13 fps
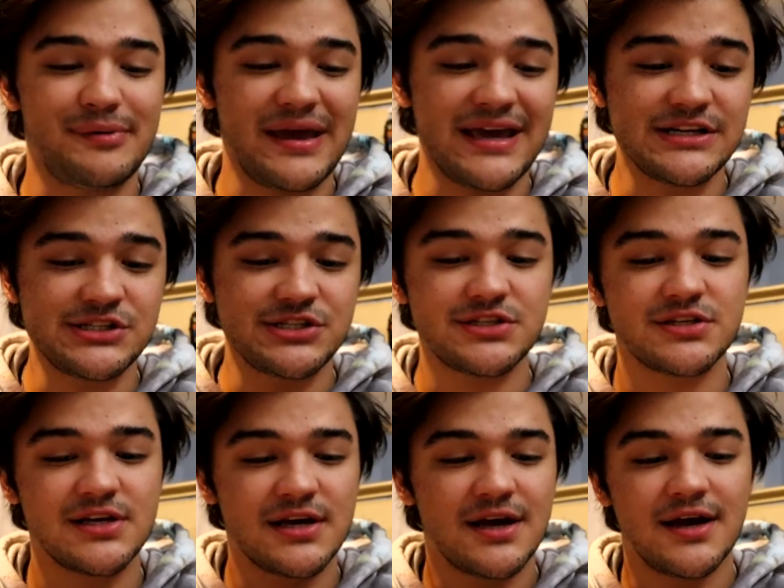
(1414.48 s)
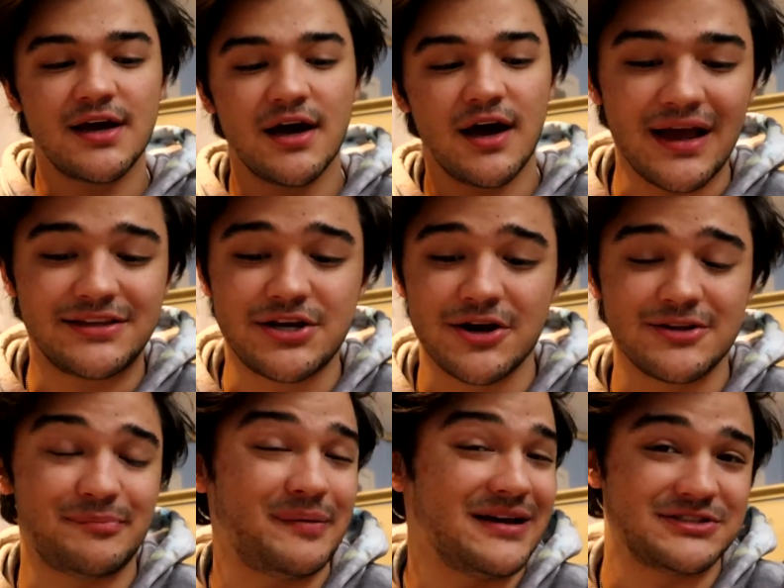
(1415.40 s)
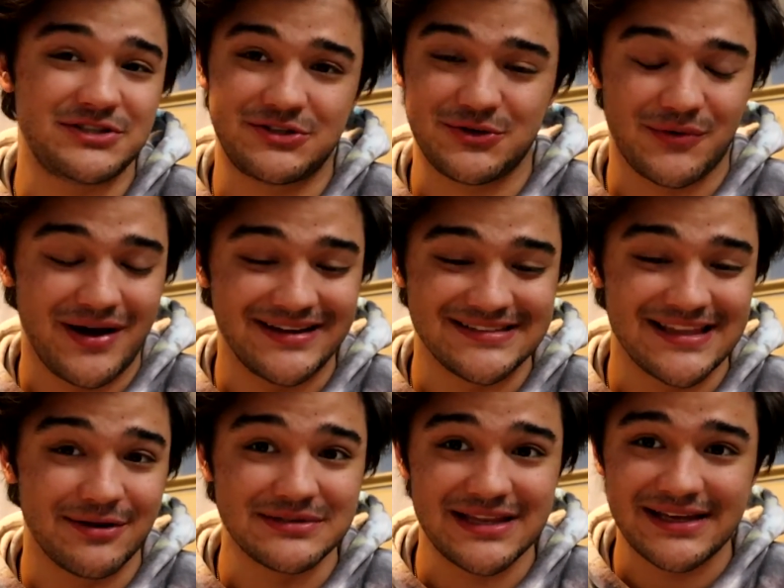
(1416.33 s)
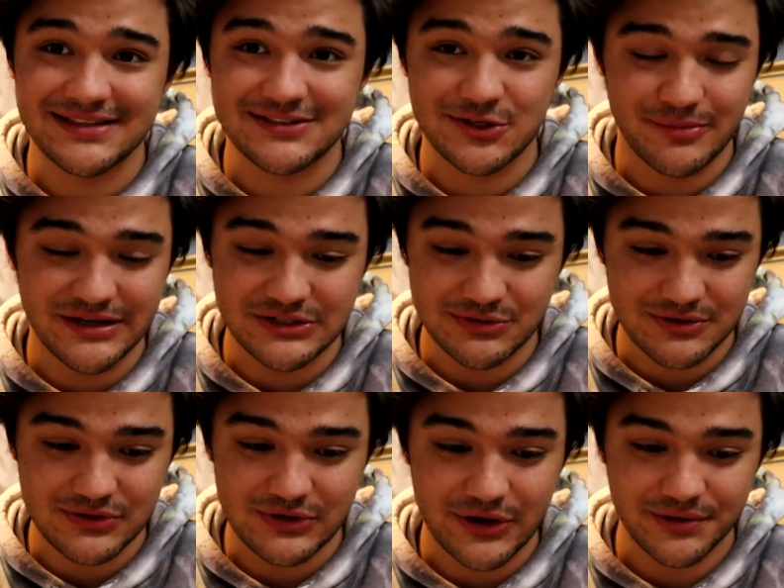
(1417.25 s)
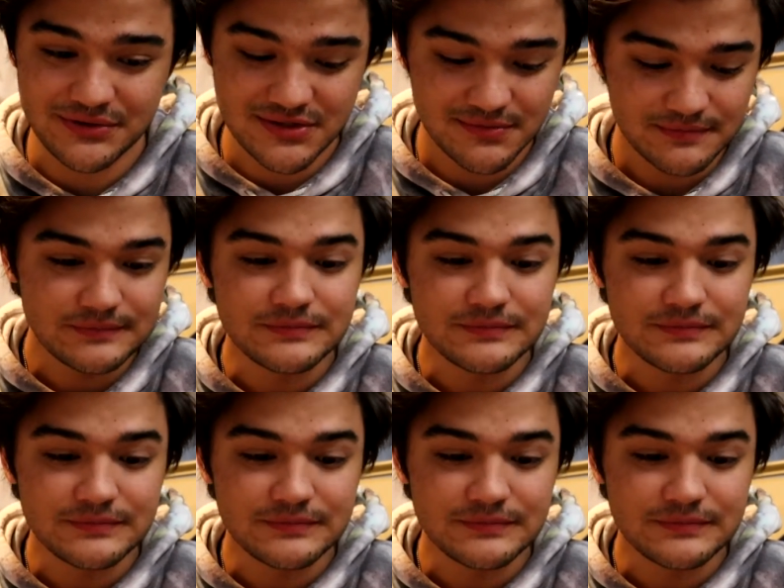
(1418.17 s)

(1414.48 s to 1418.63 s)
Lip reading: the page. I turned the page twice. That was like two pages worth of notes.